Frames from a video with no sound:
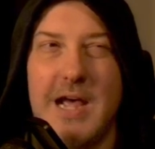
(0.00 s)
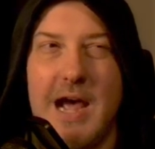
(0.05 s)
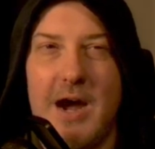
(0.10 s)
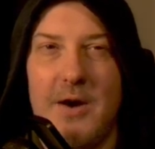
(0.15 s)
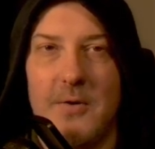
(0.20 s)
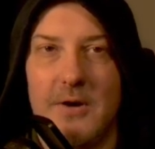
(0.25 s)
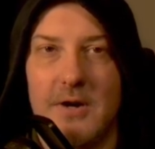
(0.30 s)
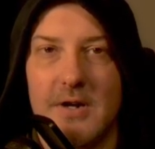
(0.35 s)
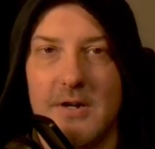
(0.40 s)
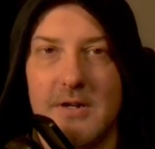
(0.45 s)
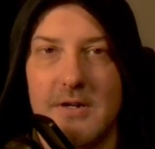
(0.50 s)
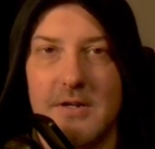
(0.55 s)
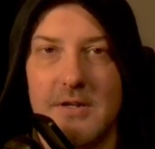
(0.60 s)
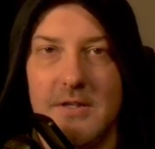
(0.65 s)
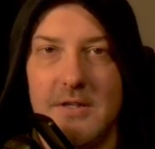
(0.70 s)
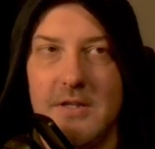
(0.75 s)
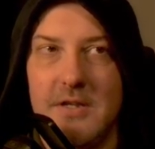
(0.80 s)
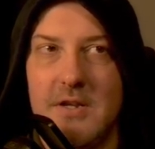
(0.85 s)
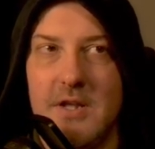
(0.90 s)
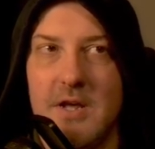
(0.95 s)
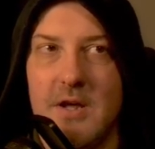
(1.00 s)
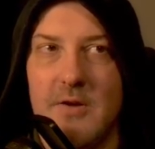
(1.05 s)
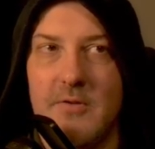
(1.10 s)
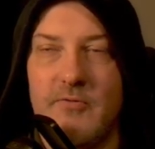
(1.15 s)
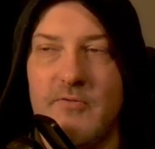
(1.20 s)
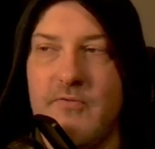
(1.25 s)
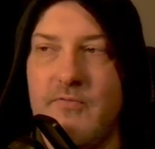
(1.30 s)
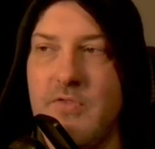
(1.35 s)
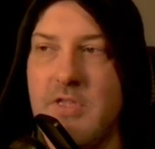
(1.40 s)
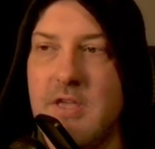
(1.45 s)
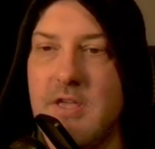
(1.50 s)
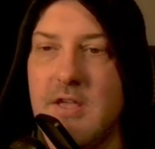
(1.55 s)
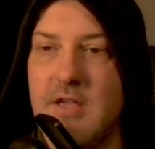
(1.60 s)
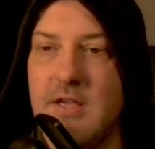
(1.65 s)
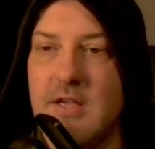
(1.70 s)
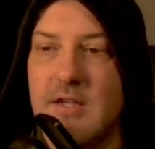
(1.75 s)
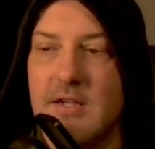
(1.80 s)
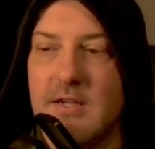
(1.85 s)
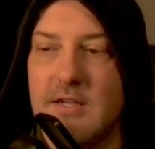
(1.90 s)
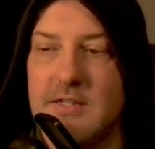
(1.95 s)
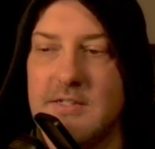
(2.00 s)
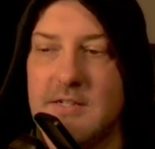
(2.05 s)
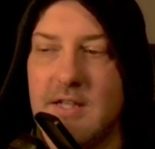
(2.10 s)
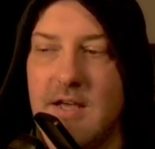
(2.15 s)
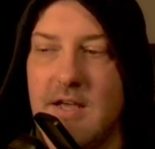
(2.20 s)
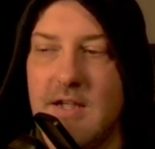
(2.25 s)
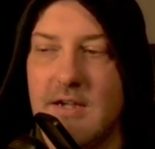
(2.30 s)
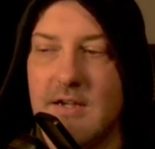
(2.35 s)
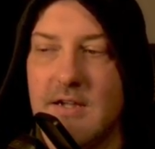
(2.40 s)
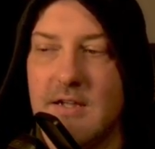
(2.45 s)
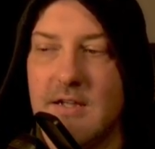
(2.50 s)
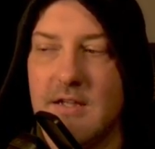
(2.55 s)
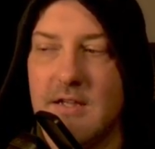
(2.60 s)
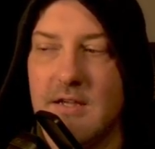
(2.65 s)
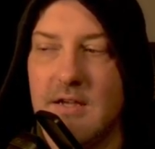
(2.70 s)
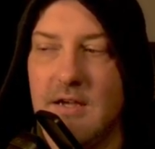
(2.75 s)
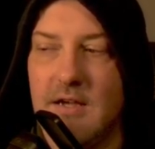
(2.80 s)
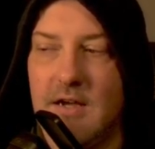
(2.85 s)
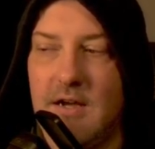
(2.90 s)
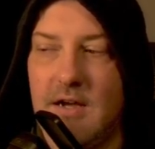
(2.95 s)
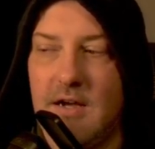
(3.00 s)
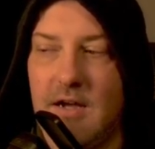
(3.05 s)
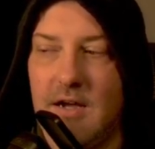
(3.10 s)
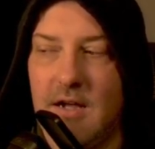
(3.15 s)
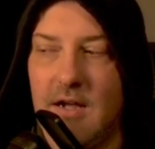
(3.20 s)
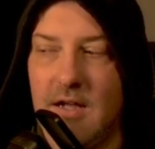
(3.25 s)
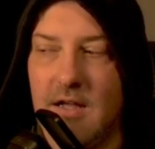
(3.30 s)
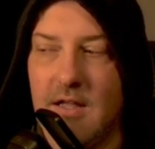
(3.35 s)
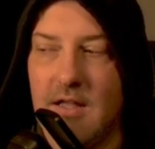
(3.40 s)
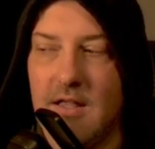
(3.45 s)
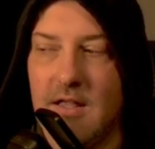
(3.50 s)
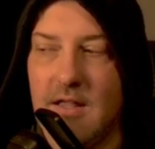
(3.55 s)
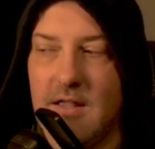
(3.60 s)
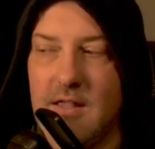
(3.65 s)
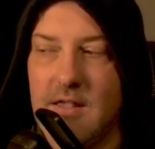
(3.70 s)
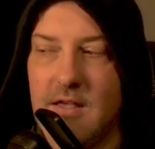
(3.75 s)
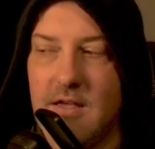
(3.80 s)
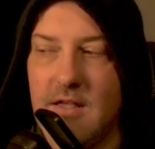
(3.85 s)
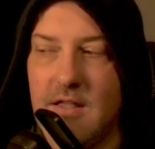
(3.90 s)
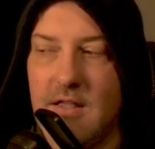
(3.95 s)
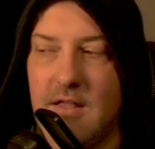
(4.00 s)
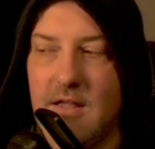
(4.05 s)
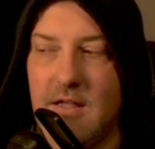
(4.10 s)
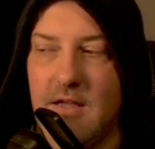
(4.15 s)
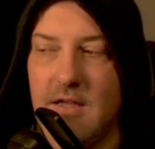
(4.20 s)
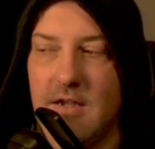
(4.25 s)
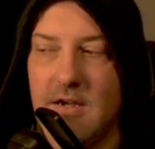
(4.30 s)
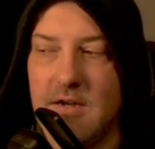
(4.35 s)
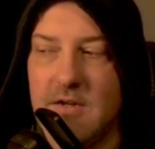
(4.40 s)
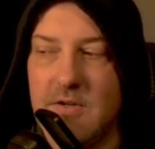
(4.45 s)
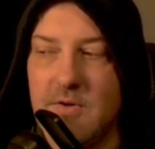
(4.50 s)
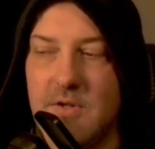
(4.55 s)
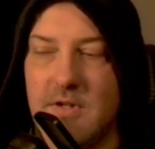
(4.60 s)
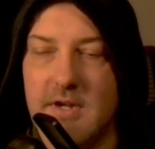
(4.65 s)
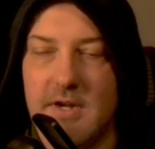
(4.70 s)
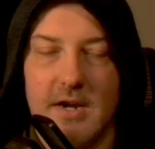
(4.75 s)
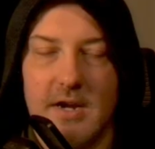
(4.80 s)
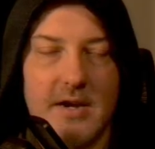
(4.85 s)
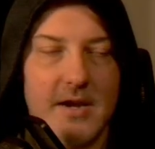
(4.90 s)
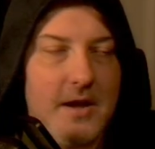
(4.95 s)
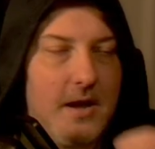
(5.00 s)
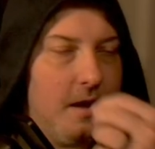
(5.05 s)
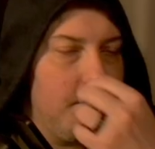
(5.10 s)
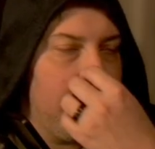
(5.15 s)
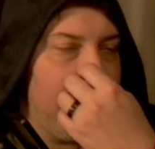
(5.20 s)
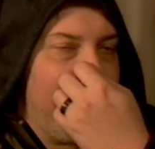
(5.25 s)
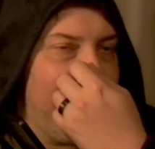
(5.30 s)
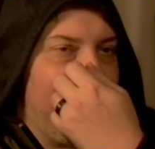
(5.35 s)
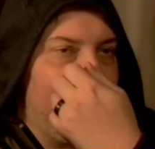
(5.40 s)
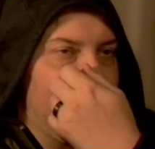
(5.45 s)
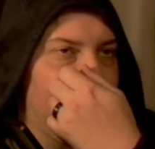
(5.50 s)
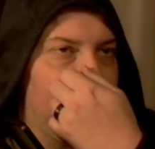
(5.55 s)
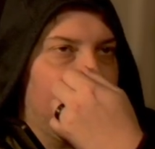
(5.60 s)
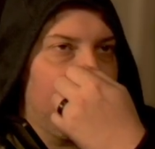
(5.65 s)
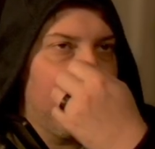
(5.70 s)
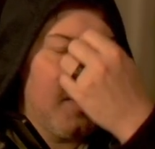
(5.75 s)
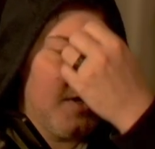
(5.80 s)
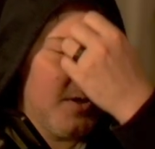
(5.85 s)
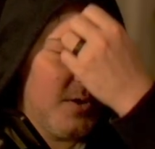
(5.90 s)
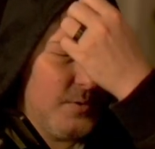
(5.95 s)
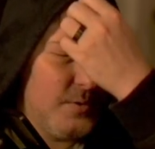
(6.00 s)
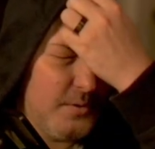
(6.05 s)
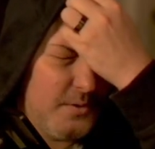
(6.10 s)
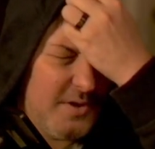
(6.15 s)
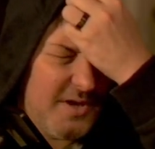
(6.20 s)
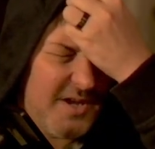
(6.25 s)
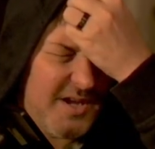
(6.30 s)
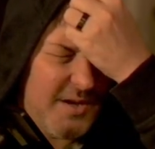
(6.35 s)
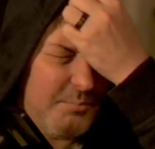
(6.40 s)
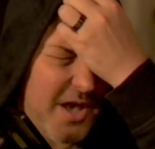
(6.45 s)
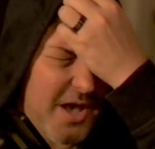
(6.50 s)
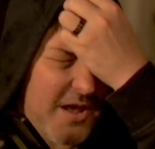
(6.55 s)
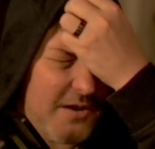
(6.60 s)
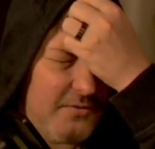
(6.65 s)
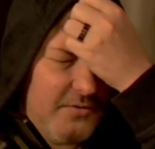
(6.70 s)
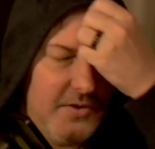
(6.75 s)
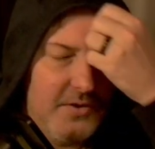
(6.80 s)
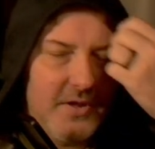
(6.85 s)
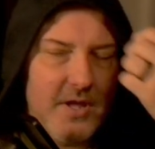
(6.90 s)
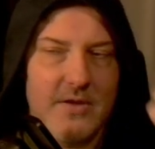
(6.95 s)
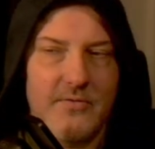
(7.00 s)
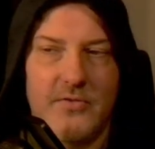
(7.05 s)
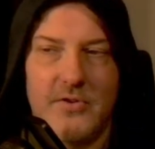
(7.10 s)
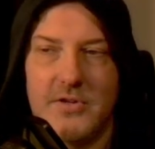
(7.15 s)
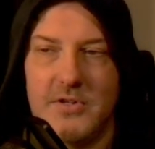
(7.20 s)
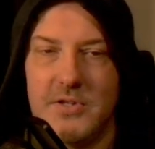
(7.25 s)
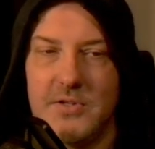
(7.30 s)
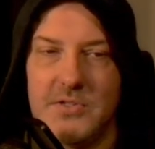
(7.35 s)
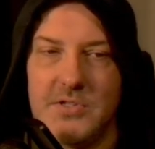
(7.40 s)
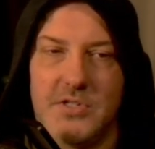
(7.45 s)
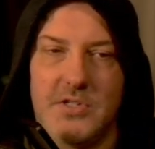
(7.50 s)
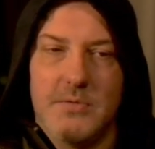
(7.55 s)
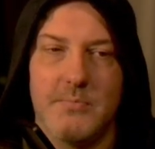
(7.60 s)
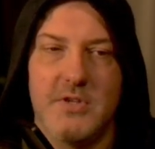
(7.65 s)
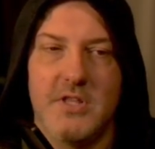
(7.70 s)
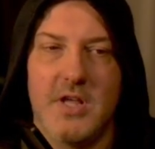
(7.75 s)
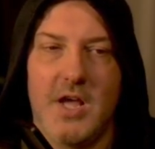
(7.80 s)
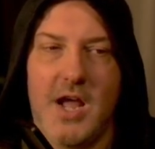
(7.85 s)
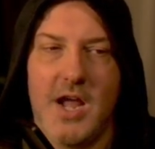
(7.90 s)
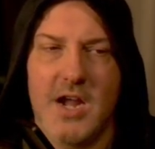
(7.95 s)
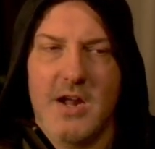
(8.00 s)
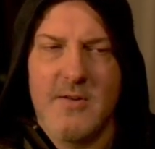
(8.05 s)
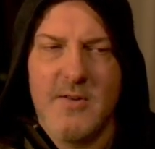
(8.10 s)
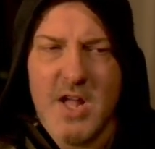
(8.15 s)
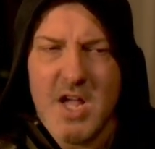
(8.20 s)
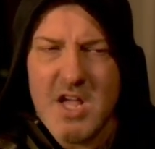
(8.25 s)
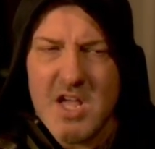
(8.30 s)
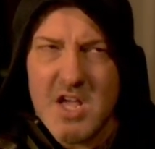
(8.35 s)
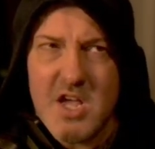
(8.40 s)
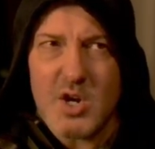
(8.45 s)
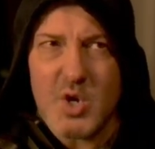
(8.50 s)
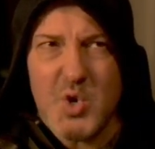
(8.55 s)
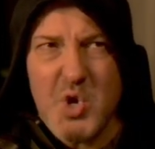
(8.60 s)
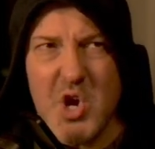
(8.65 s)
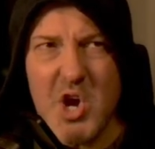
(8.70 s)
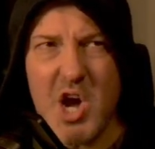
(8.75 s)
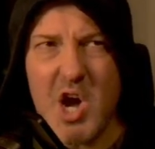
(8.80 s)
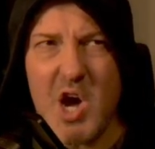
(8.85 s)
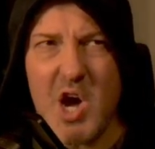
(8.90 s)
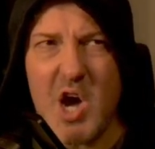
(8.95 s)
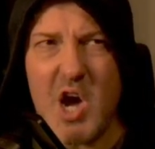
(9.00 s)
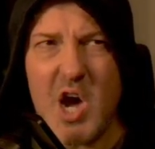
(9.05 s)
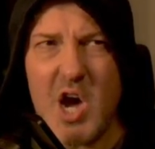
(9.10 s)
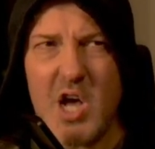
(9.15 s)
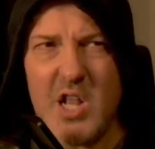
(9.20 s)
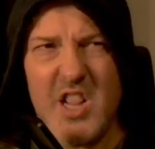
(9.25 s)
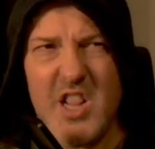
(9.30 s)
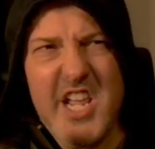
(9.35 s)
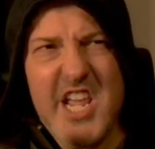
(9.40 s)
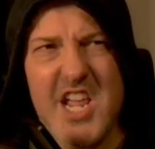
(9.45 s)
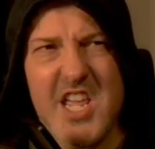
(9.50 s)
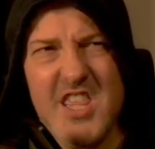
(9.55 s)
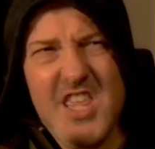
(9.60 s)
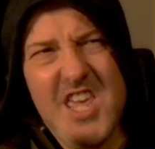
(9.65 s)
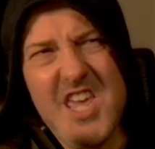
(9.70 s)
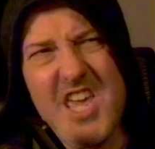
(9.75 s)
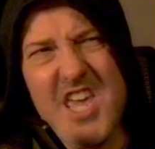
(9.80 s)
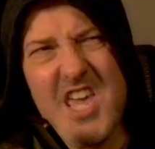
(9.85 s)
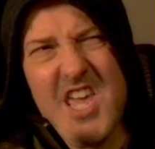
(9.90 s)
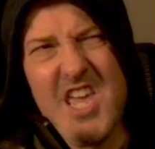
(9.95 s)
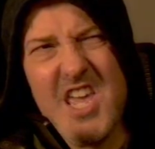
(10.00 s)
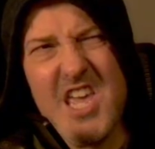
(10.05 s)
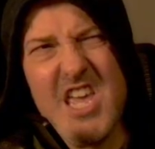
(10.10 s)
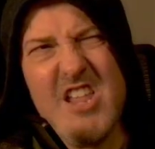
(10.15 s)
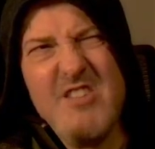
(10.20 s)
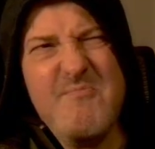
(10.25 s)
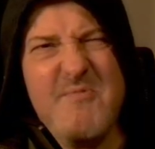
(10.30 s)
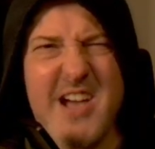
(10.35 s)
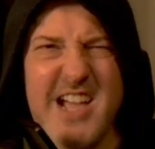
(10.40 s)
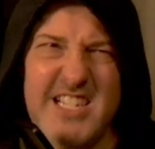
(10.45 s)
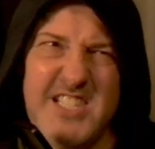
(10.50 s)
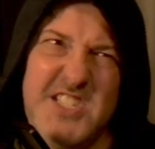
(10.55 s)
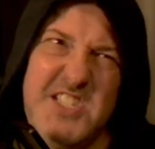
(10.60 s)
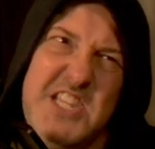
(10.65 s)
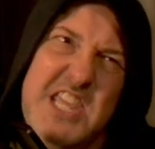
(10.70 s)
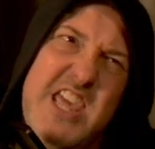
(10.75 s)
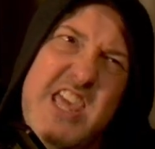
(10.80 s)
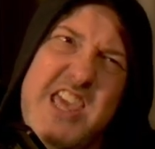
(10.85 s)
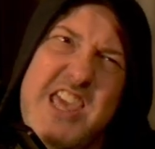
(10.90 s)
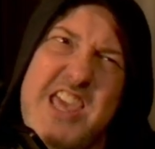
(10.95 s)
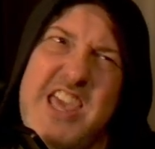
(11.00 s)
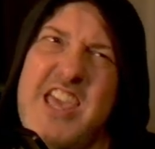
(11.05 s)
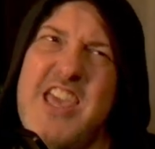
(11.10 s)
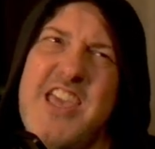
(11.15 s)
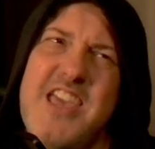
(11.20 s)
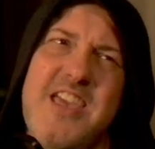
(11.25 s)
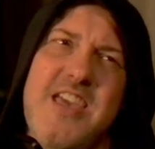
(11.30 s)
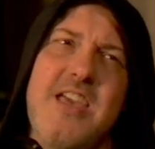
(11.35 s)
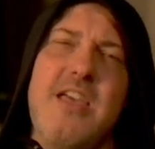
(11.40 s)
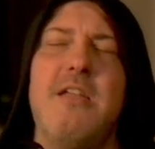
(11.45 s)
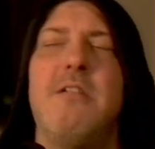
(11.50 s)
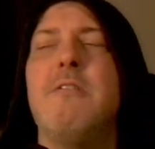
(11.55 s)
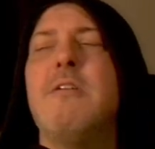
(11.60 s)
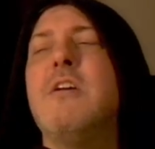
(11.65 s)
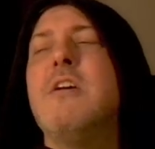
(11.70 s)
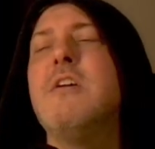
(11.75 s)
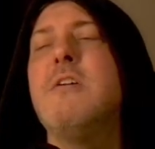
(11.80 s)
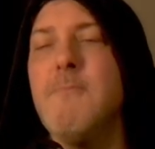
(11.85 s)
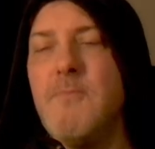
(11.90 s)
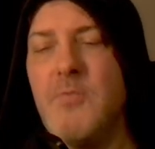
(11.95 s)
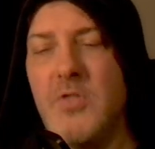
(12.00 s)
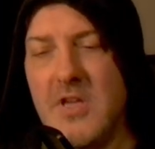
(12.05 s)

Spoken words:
sour, you know? Because, like, you're doing like a combat, you know, Battlefield game for dudes. It should be like, crawling in my skin.